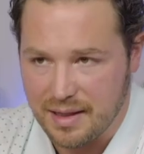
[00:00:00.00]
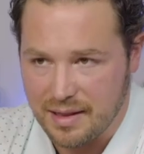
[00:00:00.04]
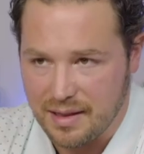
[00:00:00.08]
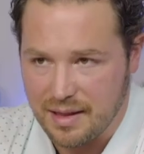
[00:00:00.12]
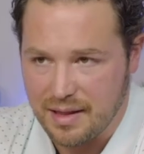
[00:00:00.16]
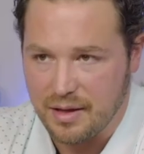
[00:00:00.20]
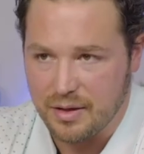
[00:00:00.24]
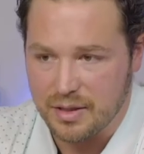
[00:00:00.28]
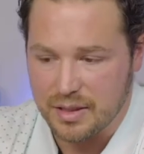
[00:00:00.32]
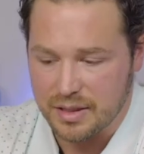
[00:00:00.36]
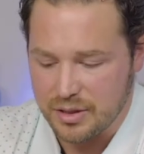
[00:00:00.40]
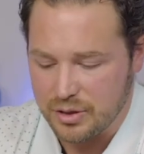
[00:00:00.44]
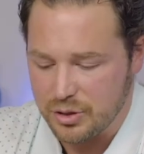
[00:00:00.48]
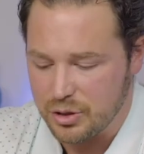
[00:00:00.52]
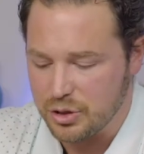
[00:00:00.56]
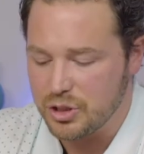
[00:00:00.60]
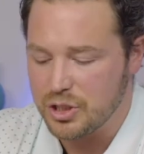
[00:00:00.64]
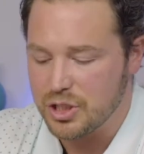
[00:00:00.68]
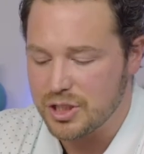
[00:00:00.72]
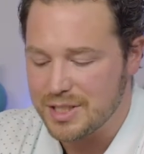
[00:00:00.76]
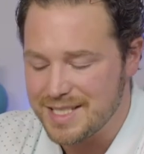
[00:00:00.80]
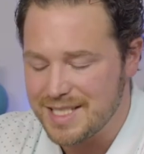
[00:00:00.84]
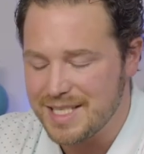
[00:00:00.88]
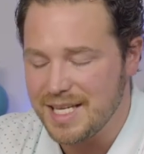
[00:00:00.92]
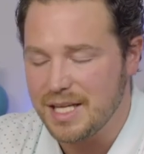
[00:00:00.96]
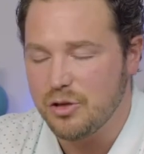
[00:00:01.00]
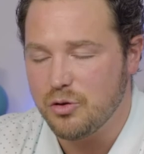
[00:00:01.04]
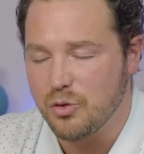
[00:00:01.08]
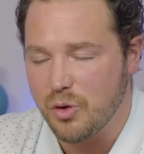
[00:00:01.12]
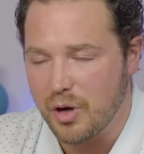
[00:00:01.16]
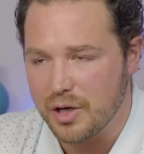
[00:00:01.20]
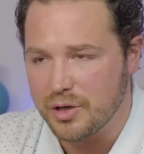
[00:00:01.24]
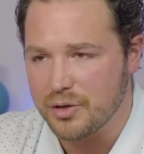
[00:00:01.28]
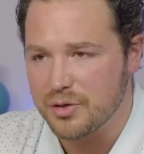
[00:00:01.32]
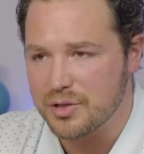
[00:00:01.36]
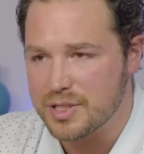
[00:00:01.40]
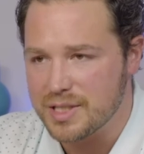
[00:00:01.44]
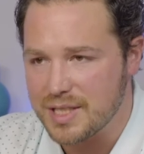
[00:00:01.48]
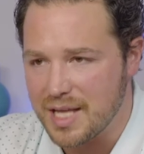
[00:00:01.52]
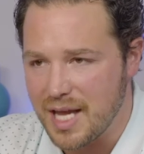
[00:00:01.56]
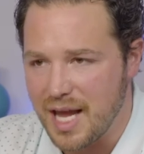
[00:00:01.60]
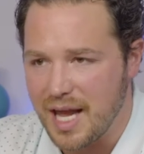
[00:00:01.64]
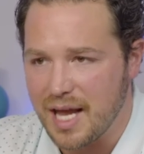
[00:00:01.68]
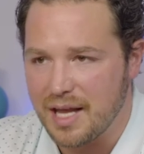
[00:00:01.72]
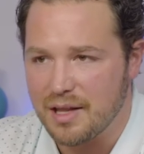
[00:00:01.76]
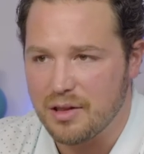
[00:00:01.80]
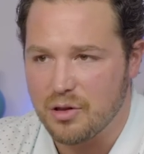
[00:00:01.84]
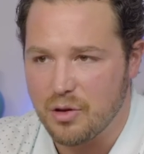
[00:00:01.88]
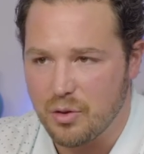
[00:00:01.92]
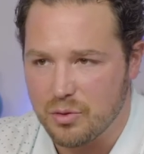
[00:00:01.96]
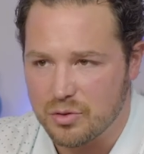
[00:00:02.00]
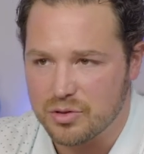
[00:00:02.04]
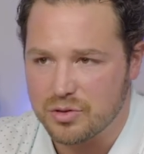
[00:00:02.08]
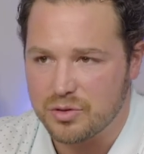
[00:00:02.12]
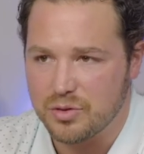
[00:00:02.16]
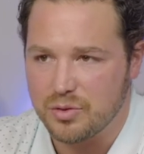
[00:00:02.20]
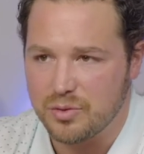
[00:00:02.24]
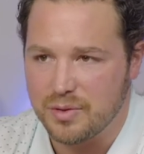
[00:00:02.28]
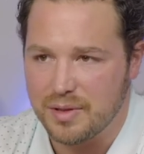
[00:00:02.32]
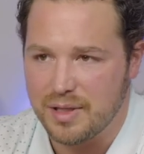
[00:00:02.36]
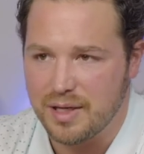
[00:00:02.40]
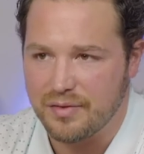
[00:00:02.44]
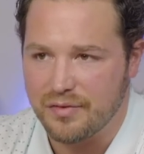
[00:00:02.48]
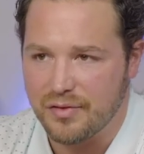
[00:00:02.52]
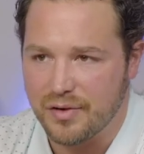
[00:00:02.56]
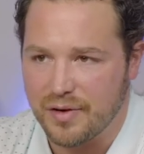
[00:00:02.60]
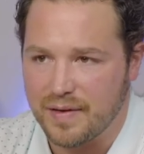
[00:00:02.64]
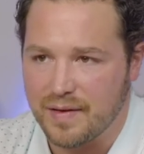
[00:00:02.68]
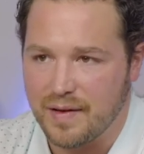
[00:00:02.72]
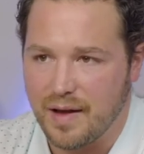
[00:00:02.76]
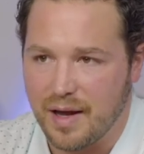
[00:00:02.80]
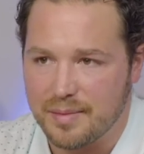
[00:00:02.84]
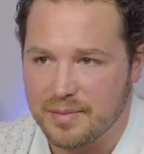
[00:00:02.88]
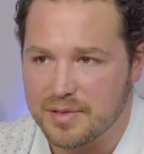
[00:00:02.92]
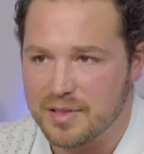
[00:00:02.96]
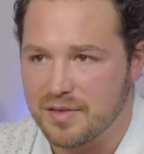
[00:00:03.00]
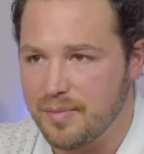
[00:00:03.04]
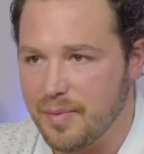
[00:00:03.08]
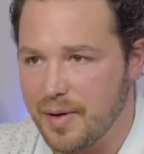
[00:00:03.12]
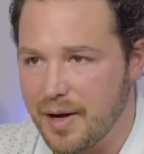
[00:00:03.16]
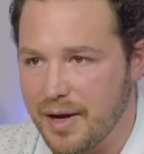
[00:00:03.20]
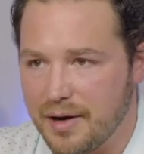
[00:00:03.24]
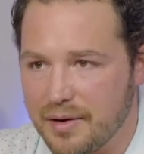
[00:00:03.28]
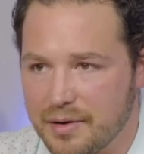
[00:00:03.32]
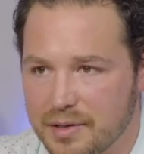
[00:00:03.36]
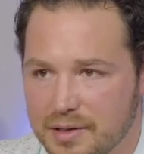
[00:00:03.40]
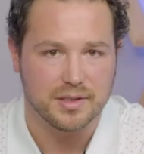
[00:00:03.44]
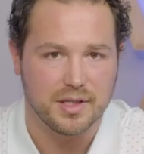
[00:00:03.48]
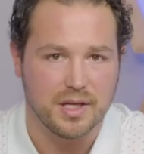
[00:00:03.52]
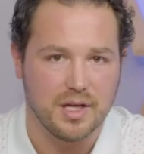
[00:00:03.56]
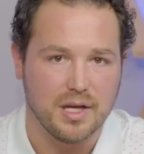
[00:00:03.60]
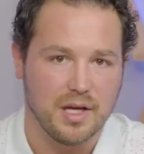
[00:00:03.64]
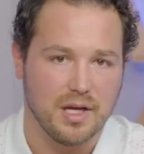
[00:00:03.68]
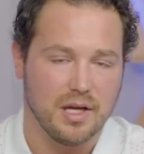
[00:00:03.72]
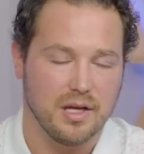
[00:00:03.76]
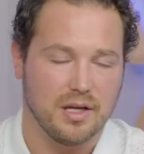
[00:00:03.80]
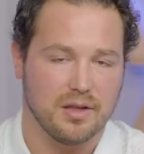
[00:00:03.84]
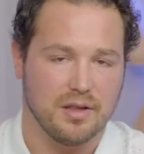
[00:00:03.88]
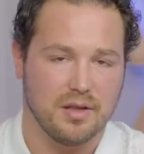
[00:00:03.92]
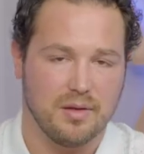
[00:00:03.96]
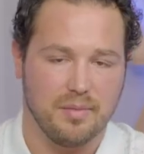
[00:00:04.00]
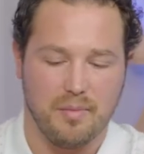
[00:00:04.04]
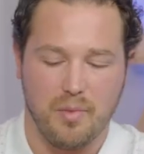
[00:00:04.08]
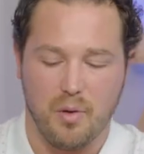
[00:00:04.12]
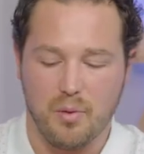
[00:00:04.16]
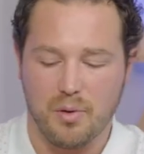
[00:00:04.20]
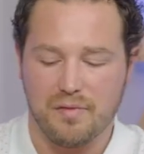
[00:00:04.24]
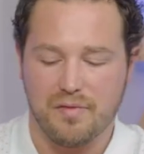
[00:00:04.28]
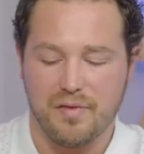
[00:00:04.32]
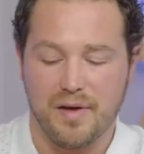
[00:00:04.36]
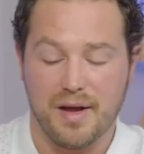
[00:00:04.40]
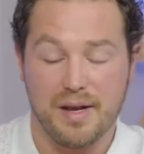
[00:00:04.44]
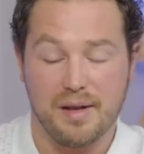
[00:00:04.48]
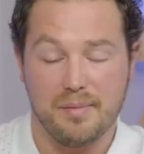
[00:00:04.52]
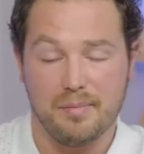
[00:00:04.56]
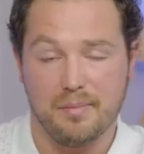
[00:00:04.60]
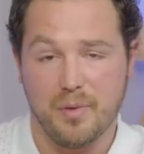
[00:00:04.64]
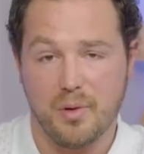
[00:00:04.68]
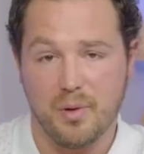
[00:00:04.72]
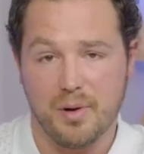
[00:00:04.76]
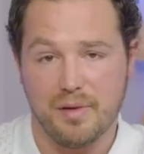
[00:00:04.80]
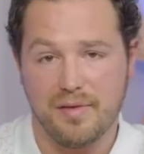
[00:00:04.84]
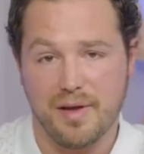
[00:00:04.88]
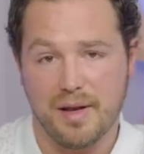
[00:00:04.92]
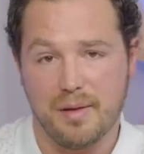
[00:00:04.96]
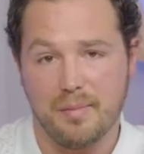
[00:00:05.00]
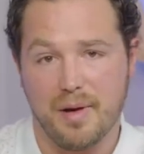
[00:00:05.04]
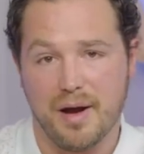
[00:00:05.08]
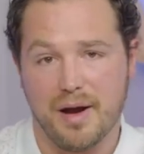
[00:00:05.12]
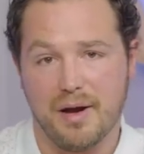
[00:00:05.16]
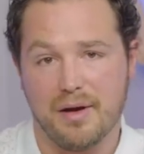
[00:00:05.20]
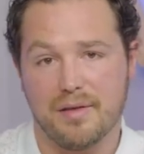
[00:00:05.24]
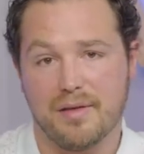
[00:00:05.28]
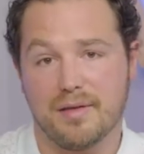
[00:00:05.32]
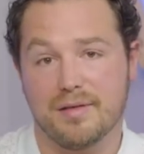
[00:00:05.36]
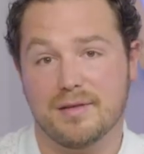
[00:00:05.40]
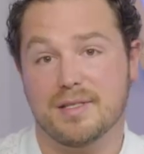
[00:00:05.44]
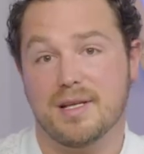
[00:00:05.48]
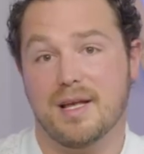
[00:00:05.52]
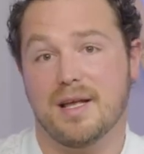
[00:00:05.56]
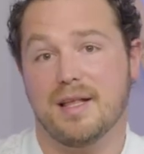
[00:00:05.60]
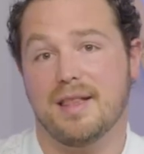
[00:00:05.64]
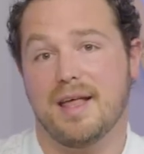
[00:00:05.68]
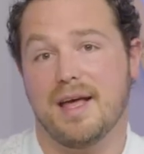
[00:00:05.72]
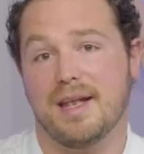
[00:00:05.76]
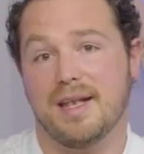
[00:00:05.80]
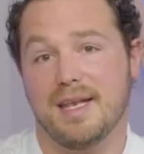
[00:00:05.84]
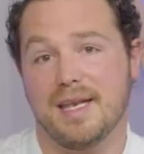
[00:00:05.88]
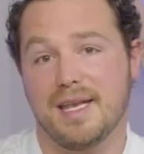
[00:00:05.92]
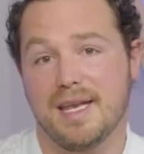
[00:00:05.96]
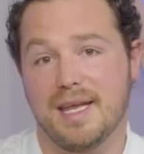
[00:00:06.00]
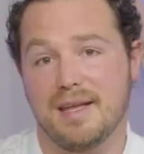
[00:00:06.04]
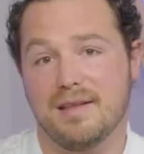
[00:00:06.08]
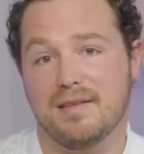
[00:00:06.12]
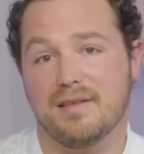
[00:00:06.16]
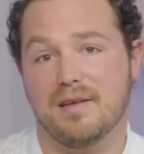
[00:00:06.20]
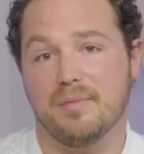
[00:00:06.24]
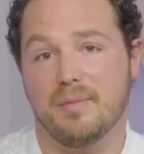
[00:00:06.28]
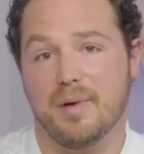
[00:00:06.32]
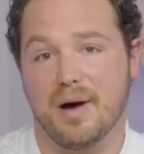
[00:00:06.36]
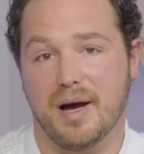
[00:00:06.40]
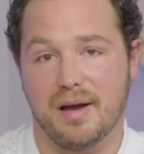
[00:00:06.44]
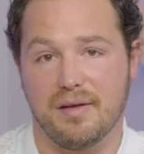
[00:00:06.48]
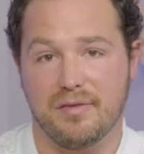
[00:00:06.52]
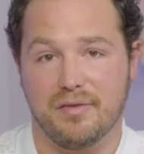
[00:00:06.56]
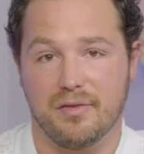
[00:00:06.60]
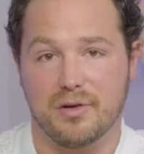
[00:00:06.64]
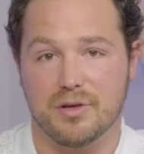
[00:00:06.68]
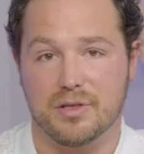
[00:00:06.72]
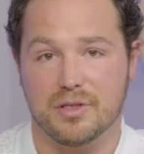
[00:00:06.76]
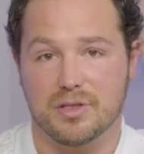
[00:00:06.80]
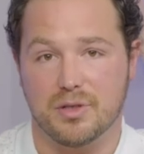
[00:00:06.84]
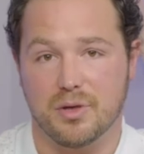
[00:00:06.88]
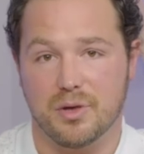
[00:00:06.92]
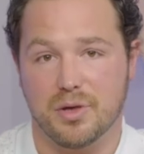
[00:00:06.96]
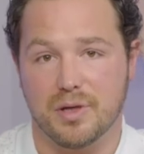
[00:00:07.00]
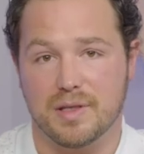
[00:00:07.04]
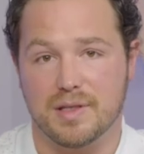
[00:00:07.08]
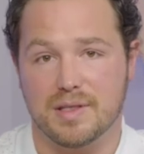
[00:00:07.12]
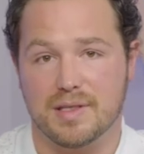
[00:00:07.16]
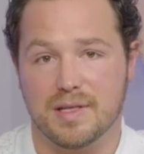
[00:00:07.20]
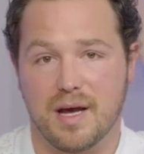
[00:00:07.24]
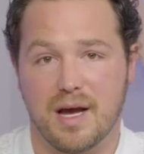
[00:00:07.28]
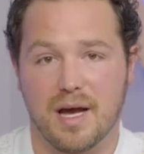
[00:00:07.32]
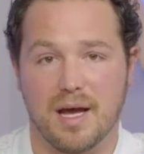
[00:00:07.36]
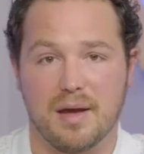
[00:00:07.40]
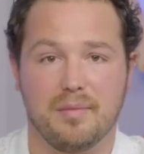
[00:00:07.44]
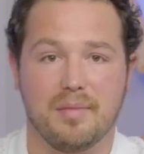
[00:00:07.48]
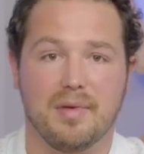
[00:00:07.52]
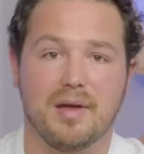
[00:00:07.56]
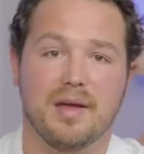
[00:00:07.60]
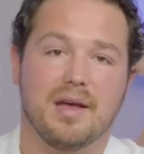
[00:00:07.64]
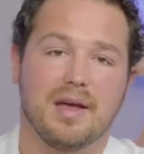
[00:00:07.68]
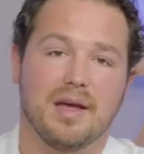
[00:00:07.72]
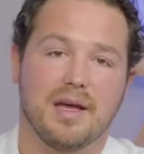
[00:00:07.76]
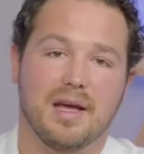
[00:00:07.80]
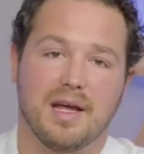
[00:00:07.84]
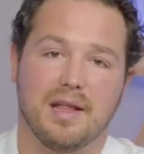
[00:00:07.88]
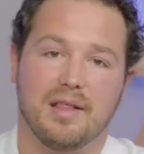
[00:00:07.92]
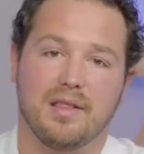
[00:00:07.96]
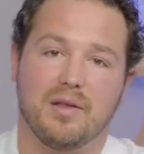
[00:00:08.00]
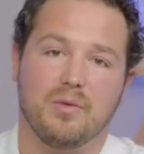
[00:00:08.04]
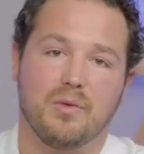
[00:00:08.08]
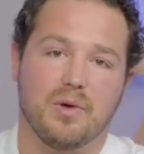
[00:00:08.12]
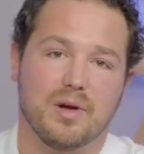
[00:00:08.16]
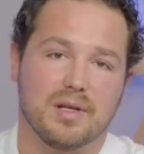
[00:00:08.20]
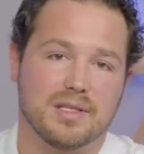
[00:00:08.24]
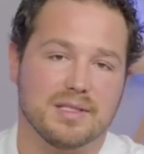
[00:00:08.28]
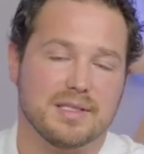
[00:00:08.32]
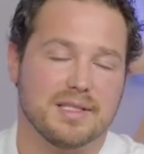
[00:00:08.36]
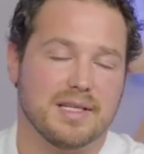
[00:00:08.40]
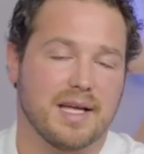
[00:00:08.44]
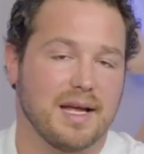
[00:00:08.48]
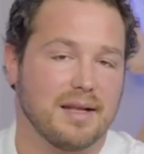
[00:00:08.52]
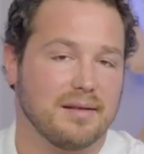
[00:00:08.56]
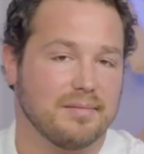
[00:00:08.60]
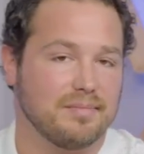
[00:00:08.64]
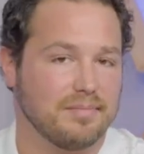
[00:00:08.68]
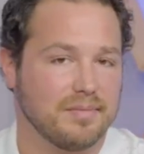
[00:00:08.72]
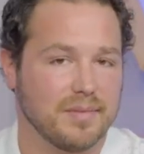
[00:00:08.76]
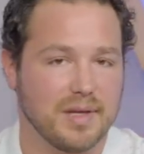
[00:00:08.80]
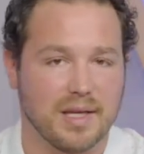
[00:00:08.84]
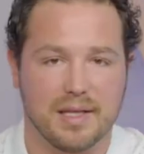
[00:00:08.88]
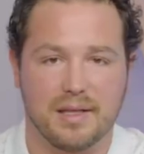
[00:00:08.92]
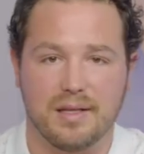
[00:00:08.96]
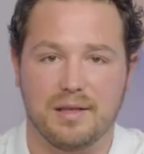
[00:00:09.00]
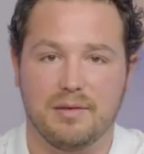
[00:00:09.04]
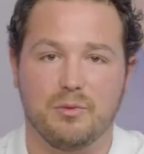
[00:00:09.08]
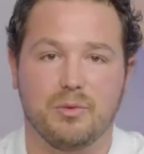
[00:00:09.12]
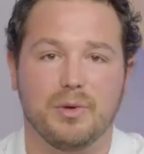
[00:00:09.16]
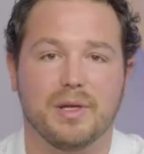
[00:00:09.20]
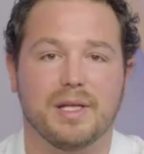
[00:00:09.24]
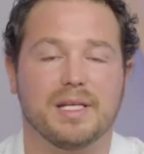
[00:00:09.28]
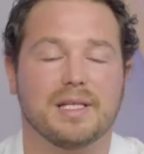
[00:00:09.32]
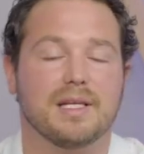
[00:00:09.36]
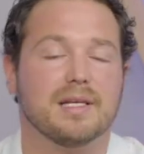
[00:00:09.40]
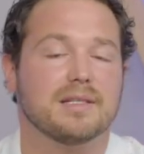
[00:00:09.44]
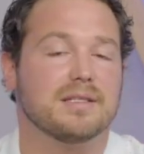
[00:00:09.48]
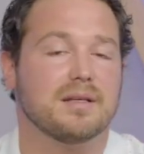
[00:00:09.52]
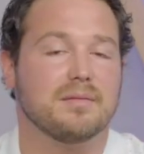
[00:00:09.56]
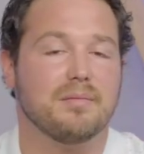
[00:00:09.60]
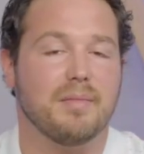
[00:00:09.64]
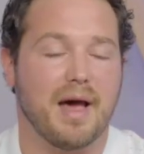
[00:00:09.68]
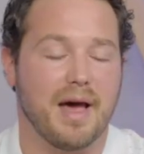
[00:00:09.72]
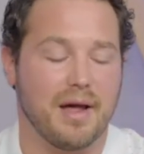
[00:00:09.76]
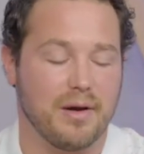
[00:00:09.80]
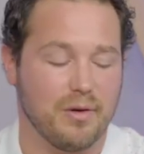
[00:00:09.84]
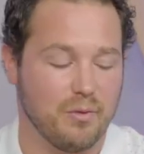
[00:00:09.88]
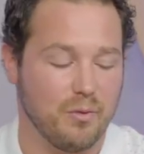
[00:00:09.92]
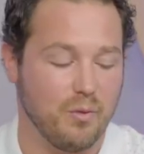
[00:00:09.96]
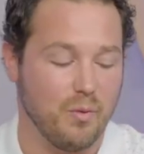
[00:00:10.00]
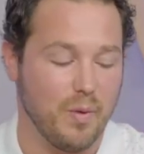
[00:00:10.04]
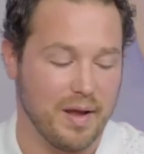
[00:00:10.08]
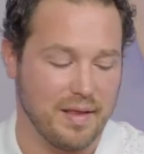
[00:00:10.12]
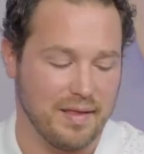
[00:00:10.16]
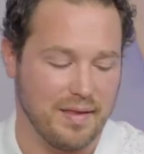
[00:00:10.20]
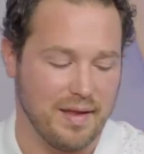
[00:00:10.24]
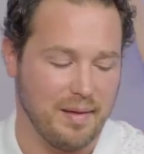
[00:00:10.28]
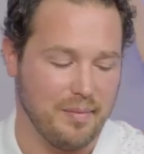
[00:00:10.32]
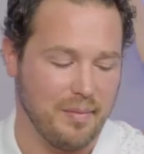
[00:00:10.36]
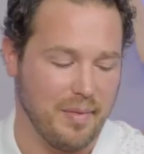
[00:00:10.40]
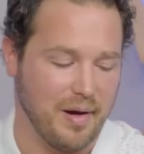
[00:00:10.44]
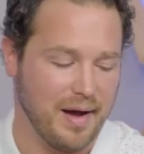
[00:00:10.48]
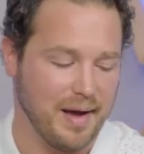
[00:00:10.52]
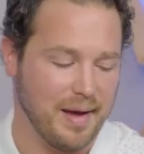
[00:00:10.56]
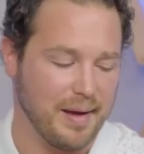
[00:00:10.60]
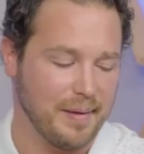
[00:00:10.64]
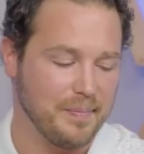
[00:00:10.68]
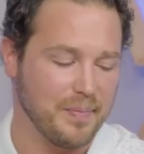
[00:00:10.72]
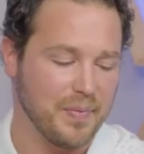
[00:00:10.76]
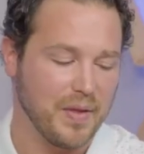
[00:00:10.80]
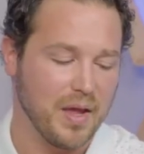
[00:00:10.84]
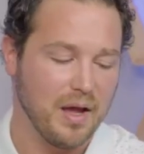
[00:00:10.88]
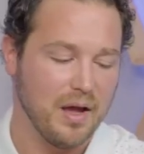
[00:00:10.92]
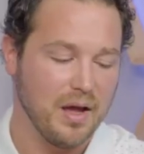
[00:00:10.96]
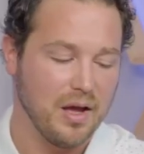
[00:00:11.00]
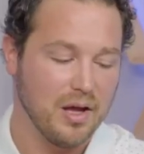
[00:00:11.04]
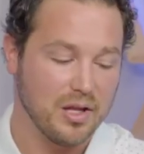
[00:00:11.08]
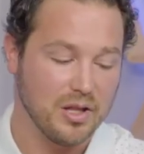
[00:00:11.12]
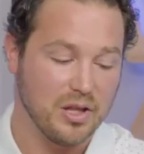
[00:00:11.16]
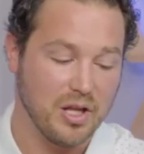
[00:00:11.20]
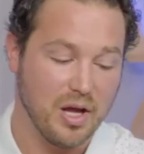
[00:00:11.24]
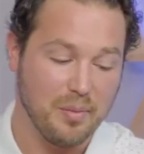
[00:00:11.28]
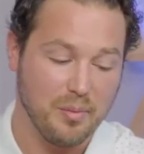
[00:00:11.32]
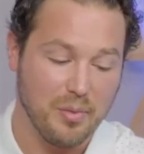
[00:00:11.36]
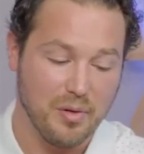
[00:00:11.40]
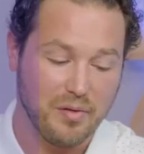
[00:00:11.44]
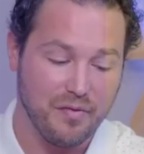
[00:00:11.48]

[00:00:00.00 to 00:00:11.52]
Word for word: there, you just need to understand those two different types of buyers. The motivated, motivated buyers that need to buy for a certain time and the ones that it really doesn't matter when they buy. Number